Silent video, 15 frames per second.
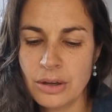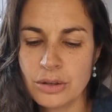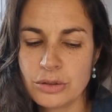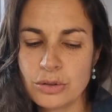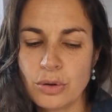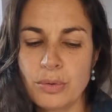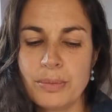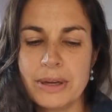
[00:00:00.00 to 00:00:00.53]

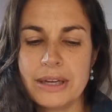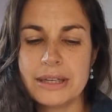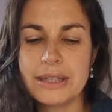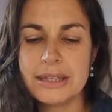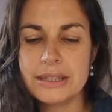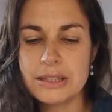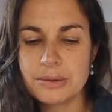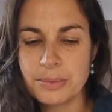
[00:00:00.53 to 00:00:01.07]
So
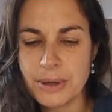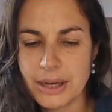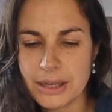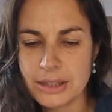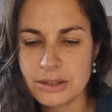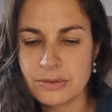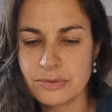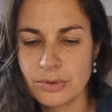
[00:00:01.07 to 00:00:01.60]
making
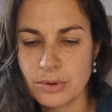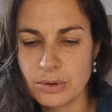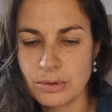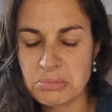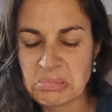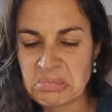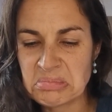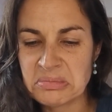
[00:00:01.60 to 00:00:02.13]
space for
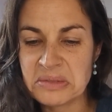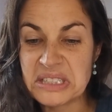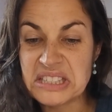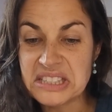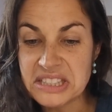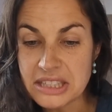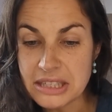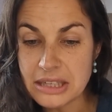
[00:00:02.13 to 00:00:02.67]

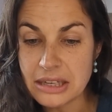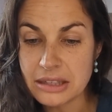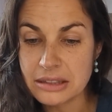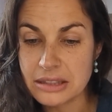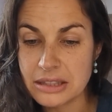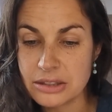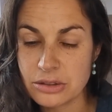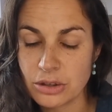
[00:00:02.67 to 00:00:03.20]
seeing
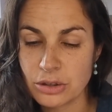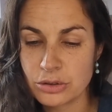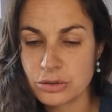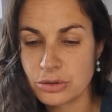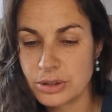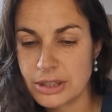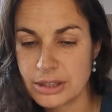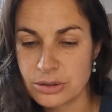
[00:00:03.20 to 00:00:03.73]
these
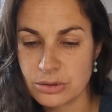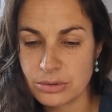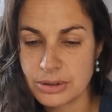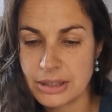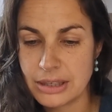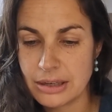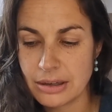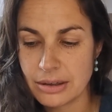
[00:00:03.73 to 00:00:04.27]

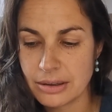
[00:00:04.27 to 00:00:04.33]
contradictory